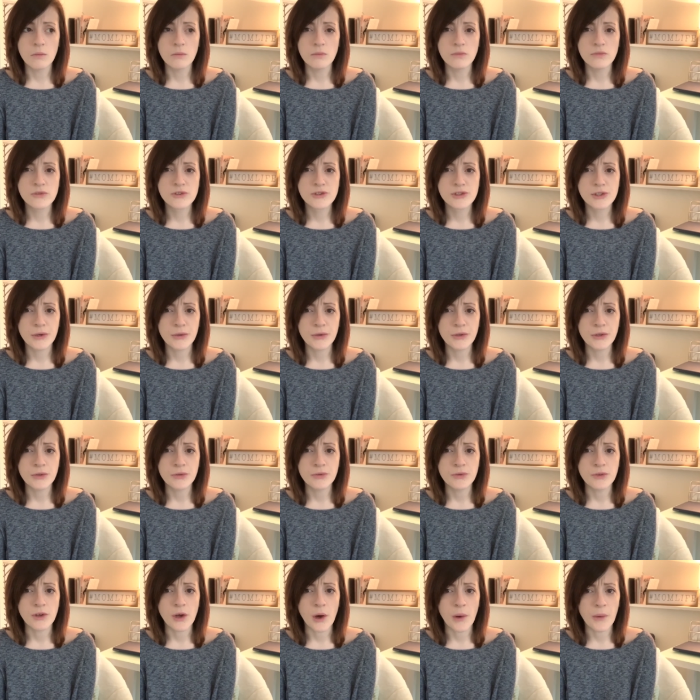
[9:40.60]
So you
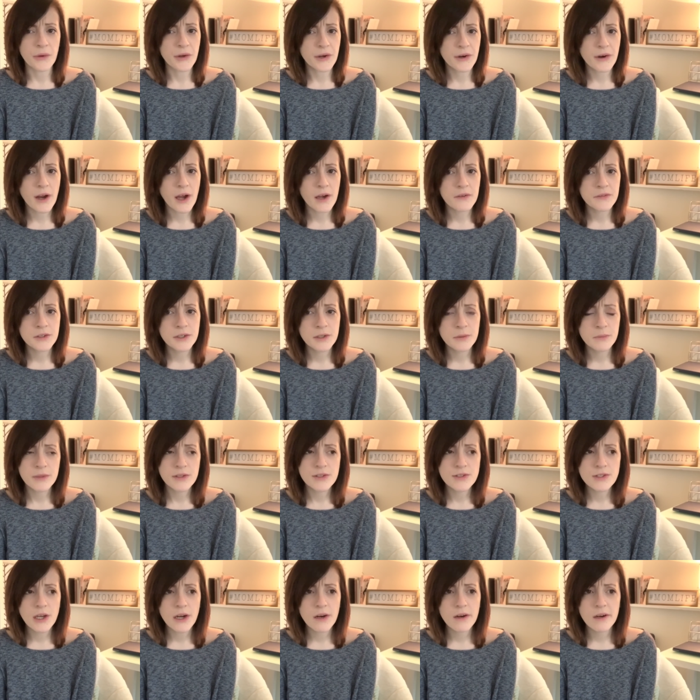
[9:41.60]
know you're having a
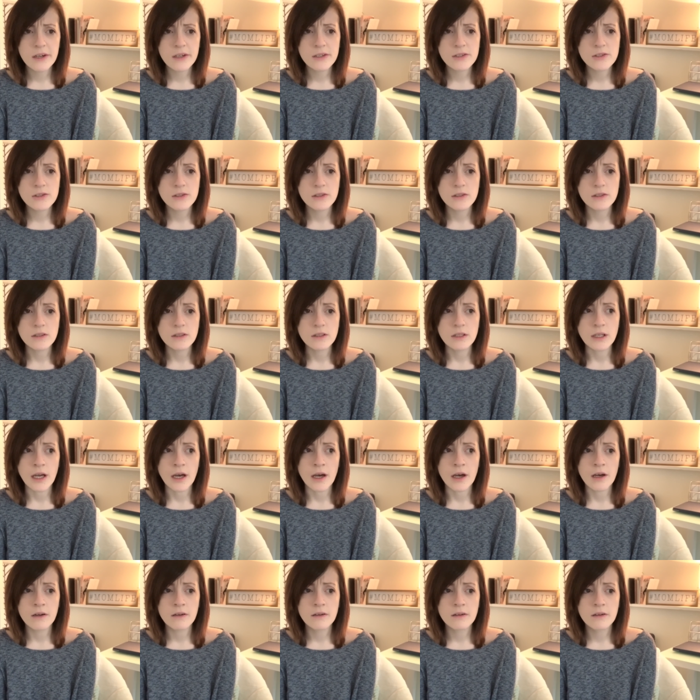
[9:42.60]
miscarriage?
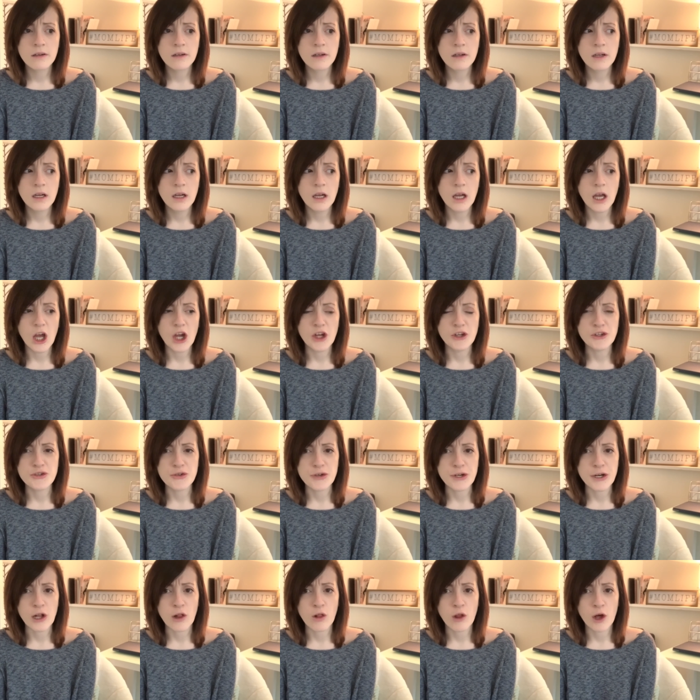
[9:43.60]
Yeah. And you're
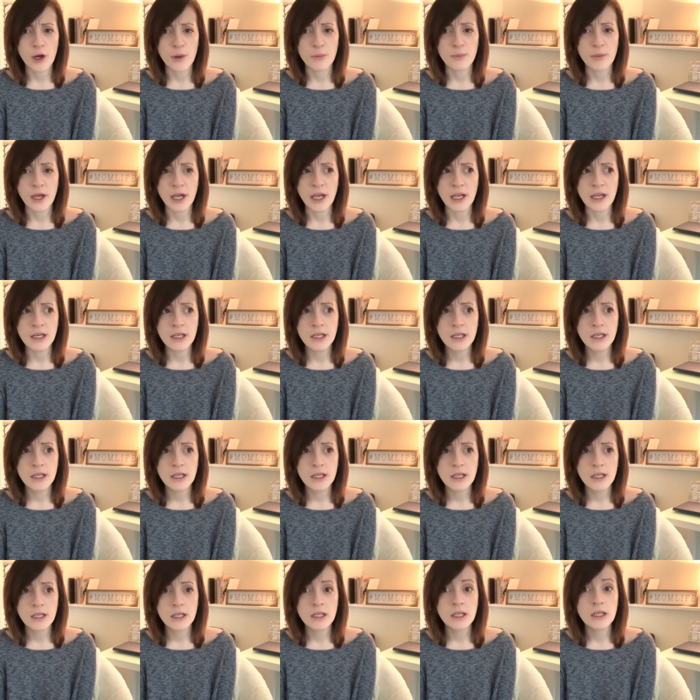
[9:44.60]
in a lot of pain?
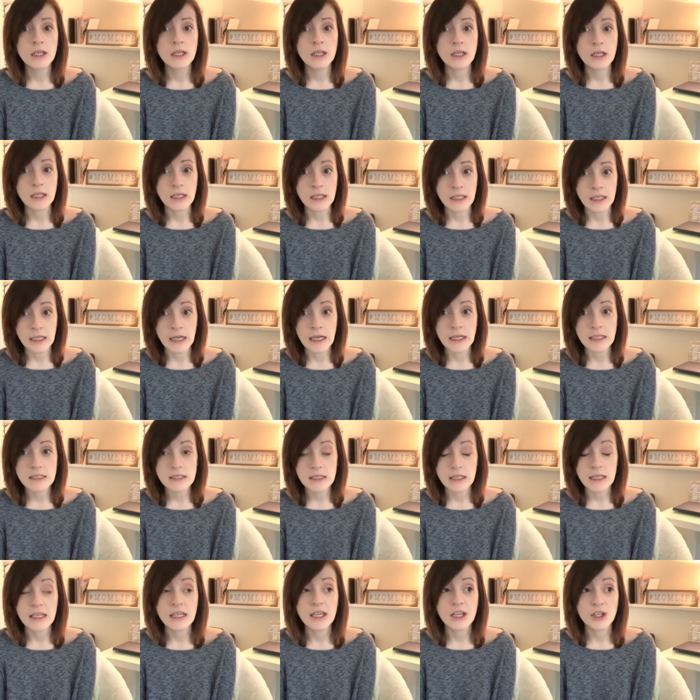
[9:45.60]
Yes,
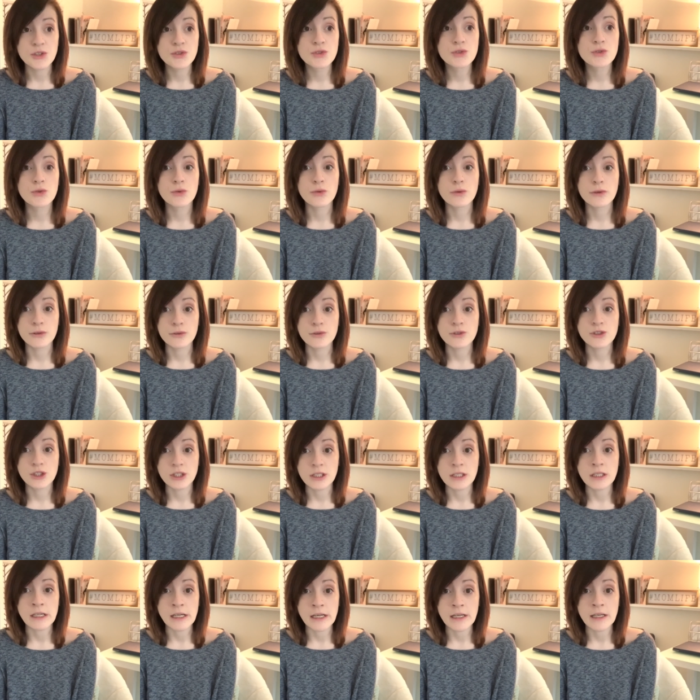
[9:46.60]
like
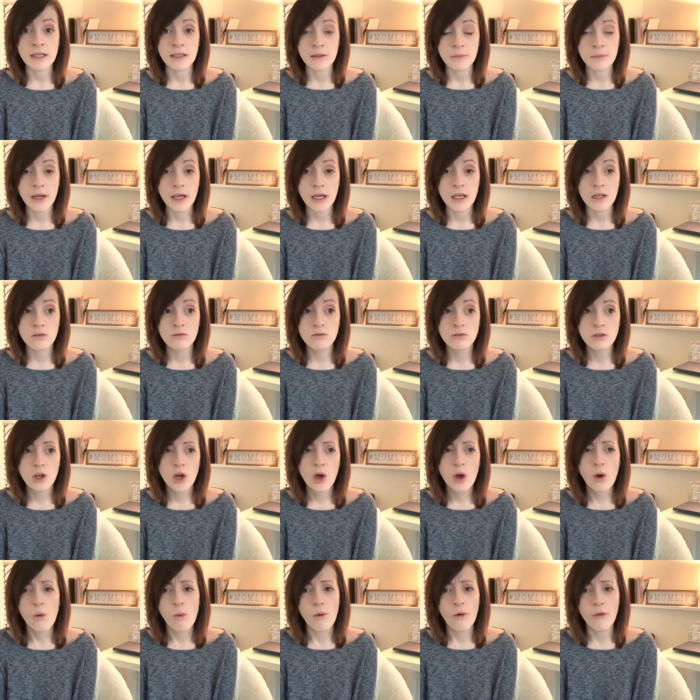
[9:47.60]
excruciating pain.
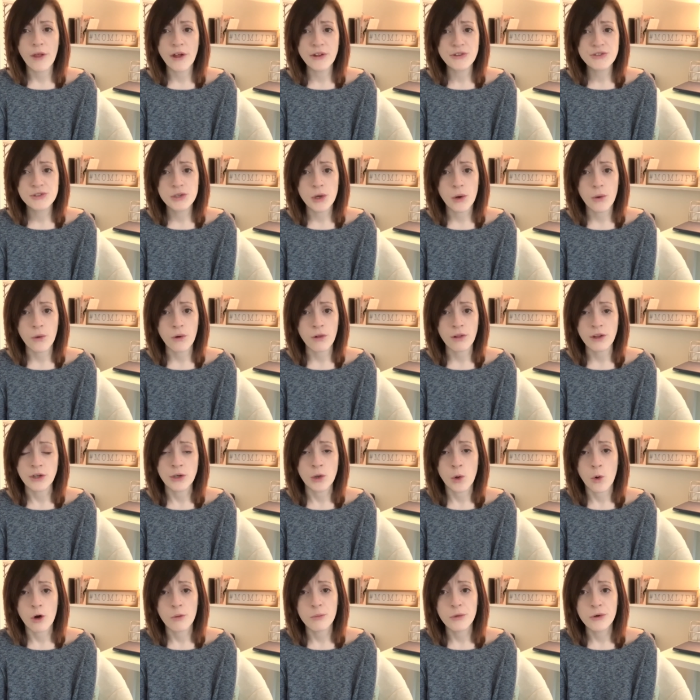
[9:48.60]
Well, that's totally
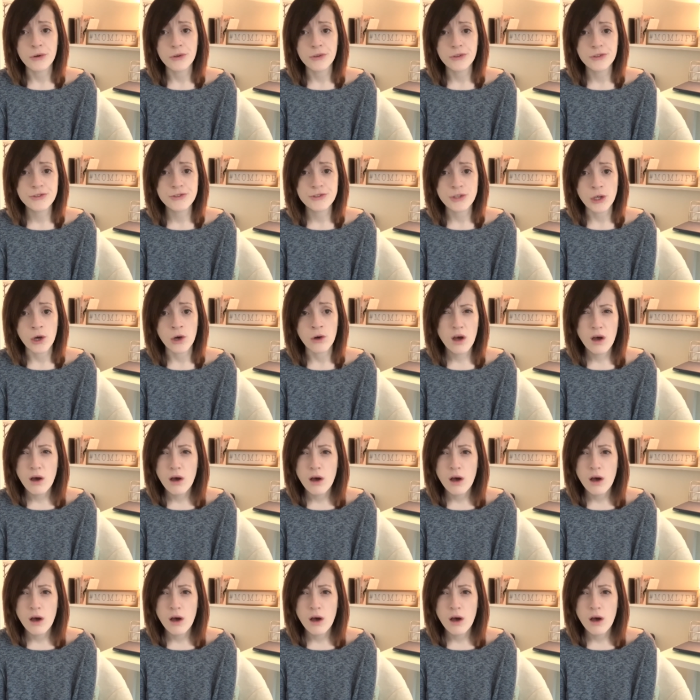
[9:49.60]
normal, so.